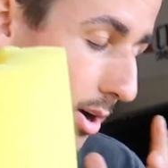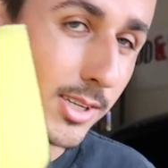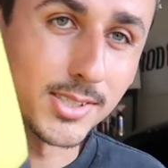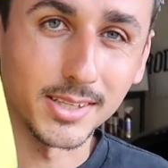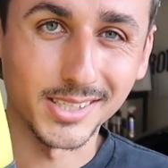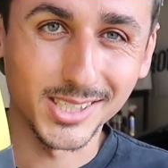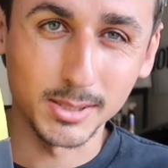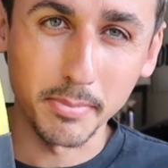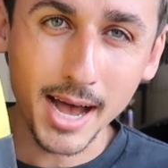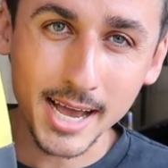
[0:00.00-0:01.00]
on to the
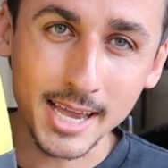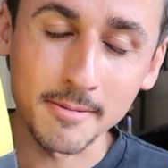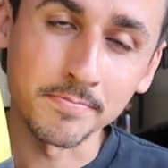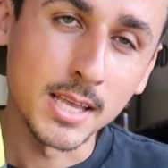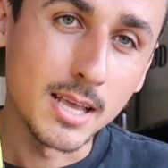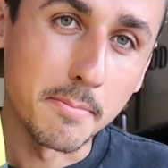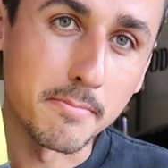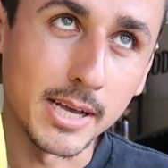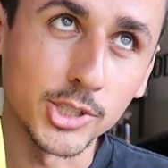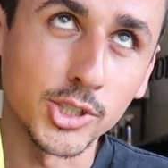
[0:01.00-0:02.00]
spine,
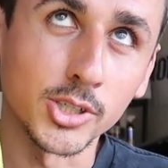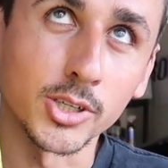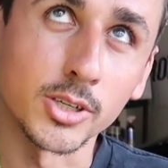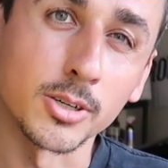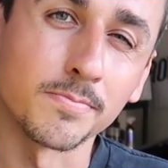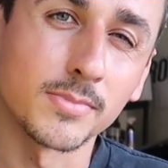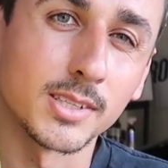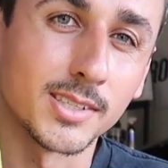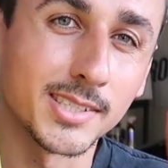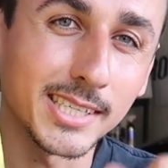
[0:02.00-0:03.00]
measure
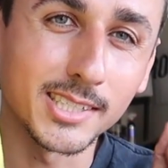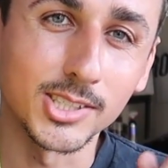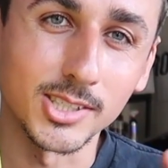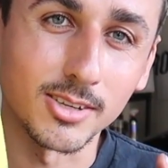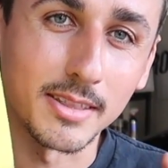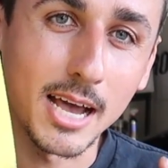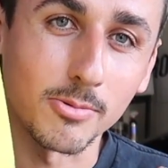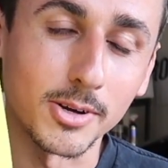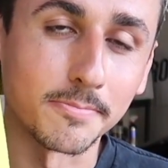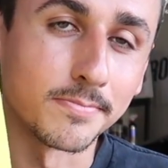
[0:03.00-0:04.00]
6 inches on
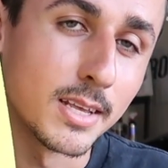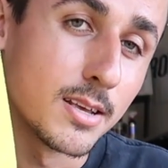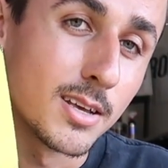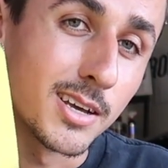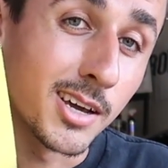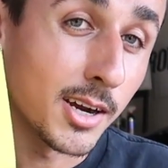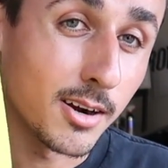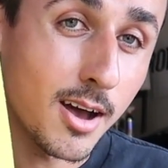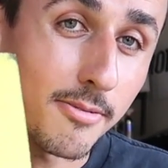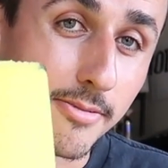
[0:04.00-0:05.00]
that one, cut it
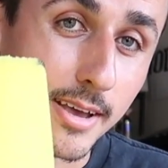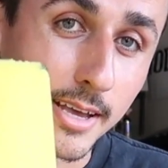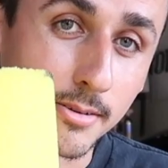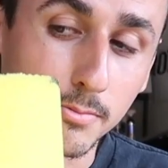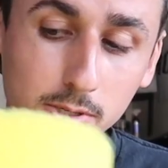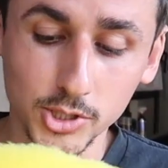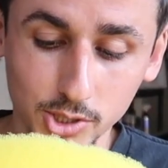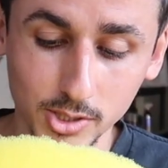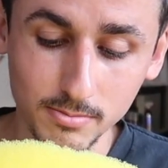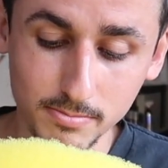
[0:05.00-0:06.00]
off, and we
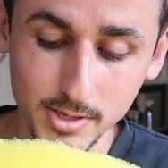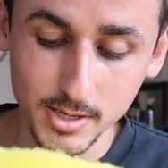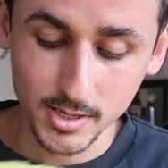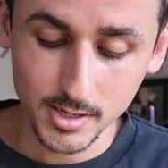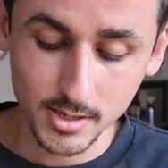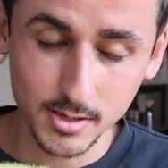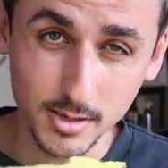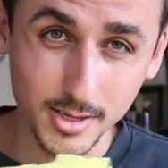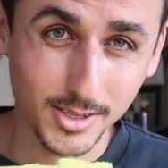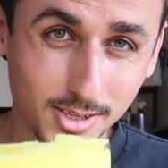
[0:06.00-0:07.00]
should be
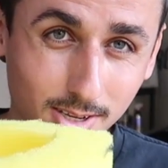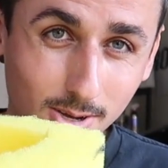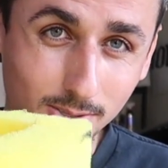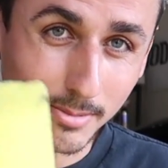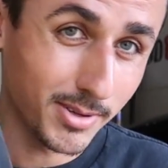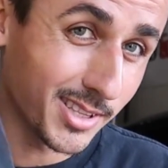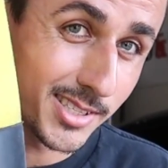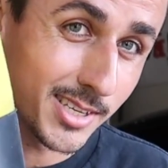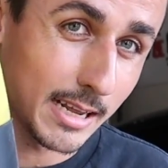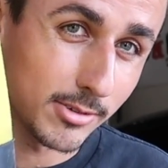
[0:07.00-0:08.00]
good to go to put
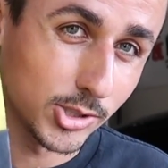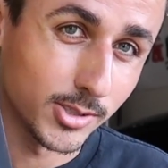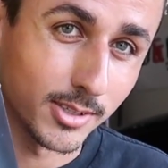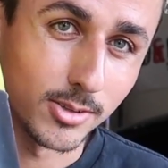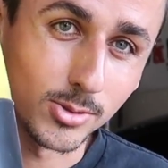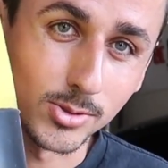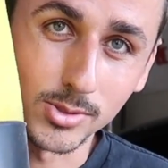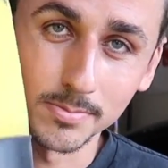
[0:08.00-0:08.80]
this in after I drill in the holes.